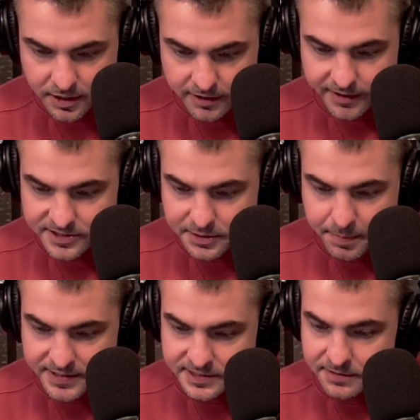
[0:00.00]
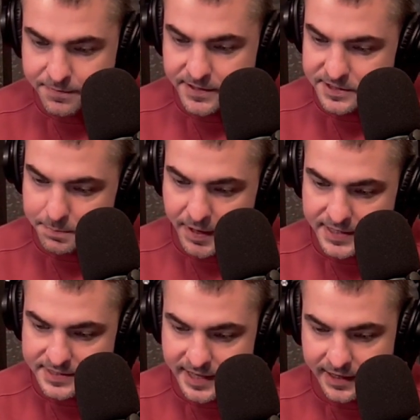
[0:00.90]
like that's the best defense the
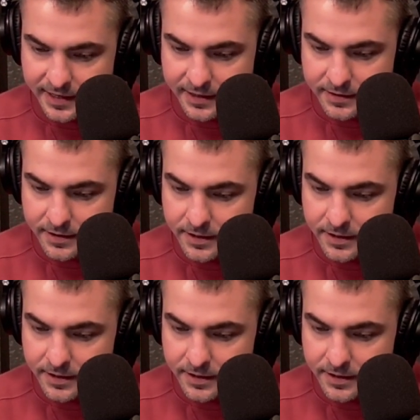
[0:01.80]
past decade